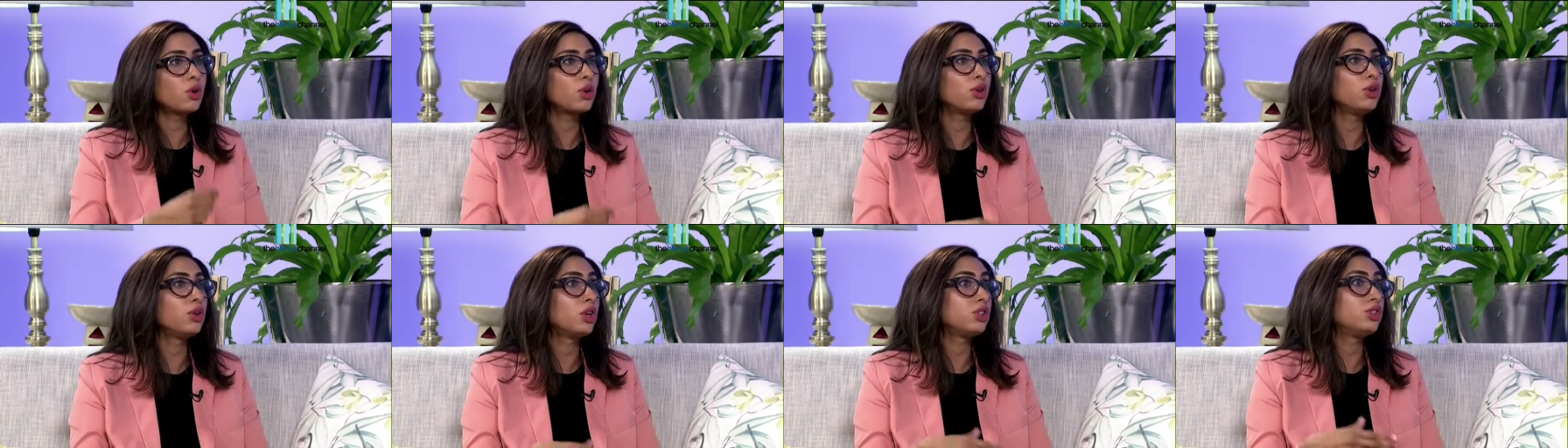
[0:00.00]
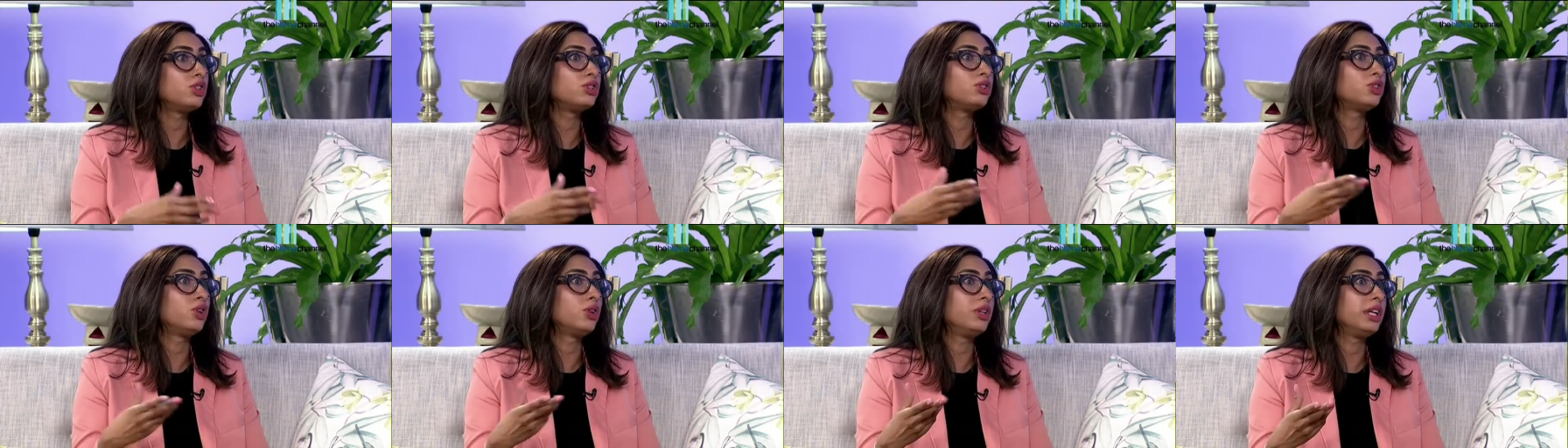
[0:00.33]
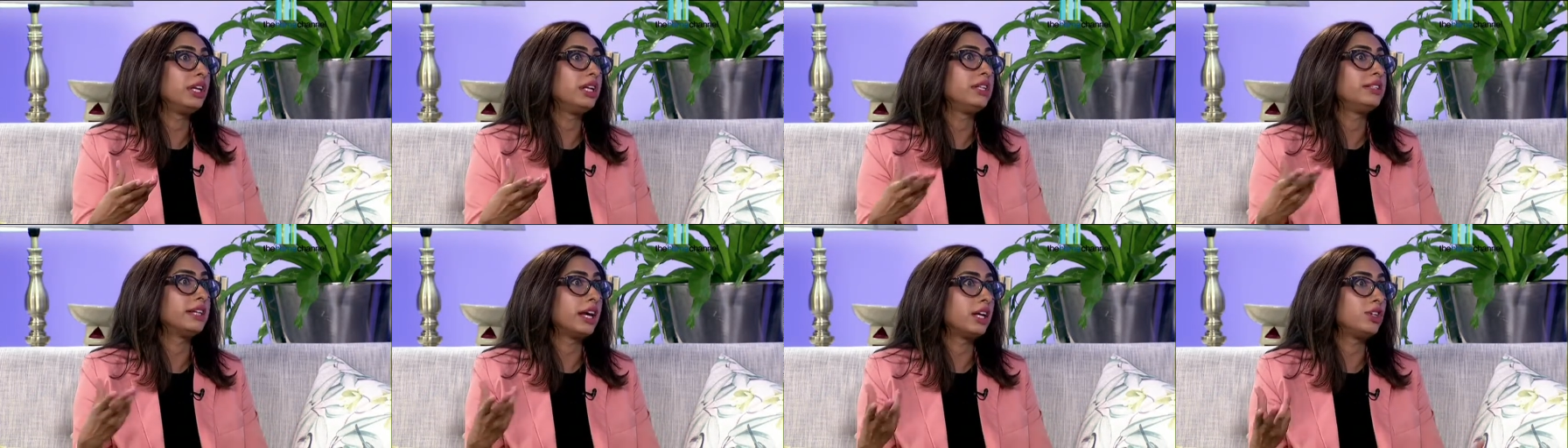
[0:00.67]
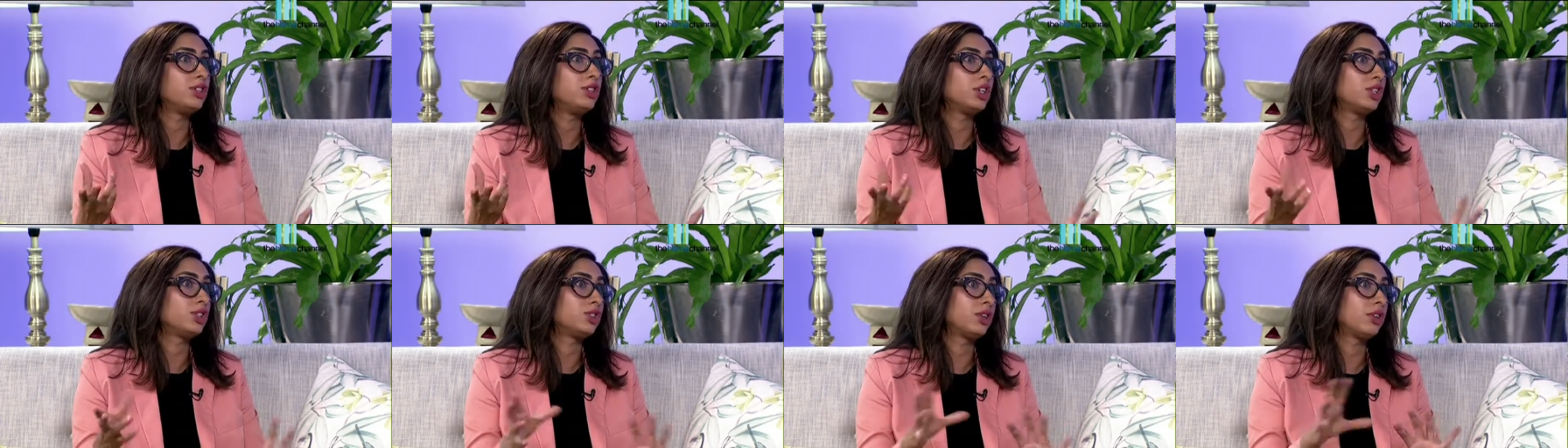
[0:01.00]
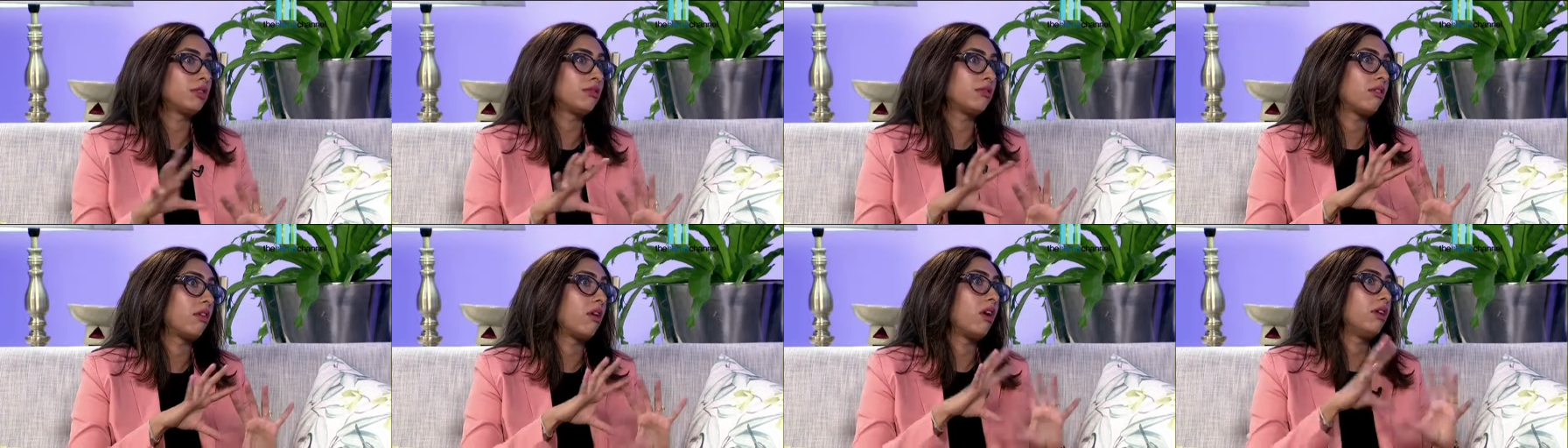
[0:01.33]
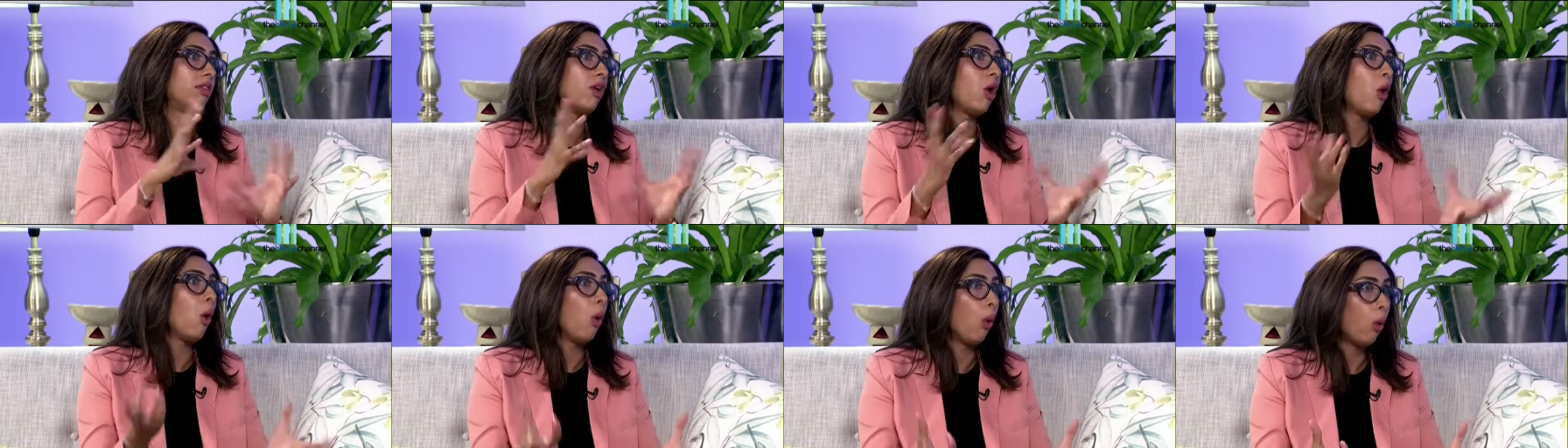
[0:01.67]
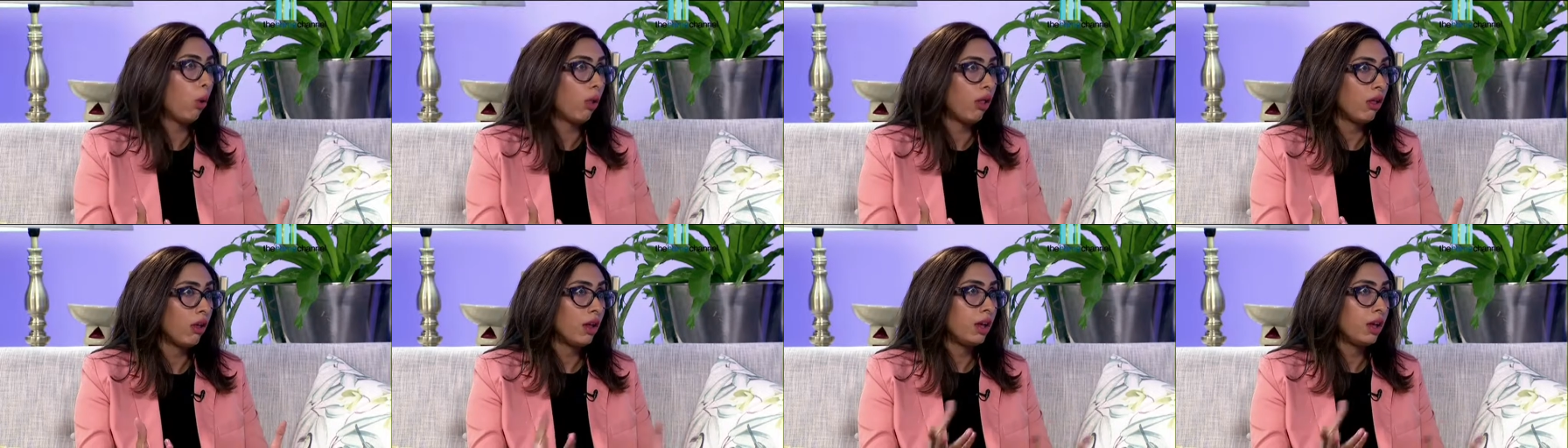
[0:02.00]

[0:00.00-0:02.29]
or you're not just good in digestion on the whole.